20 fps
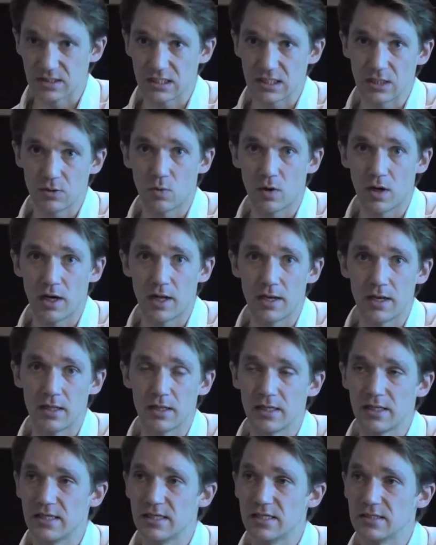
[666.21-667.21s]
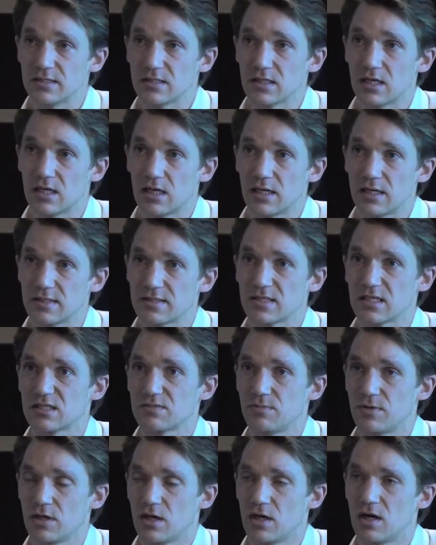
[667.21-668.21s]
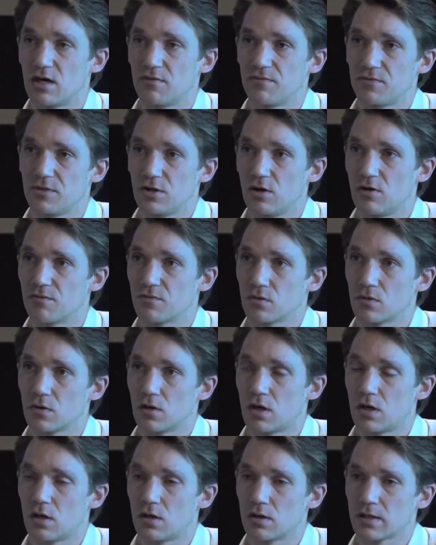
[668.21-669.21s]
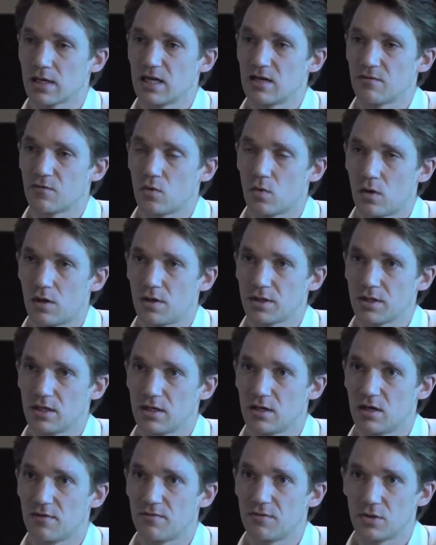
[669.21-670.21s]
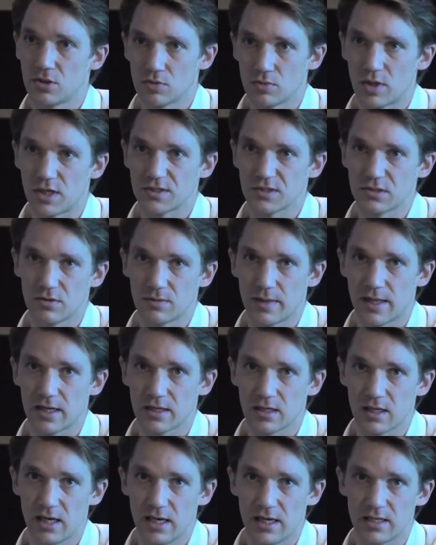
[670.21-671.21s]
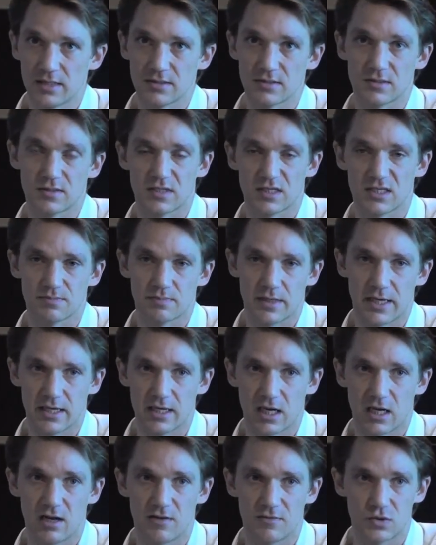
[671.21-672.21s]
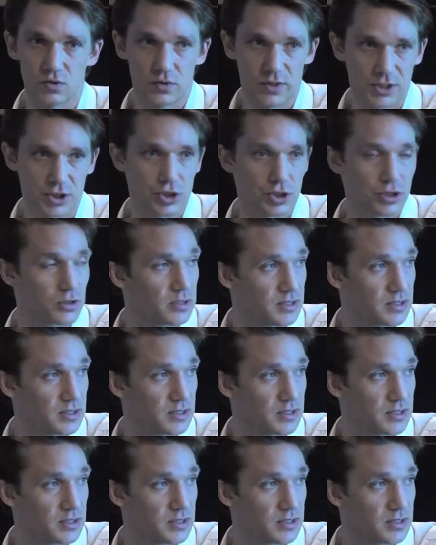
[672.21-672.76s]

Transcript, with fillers: T1 is uh, an assessment of the overall kind of quality of the neuromuscular blockade as assessed by kind of twitch.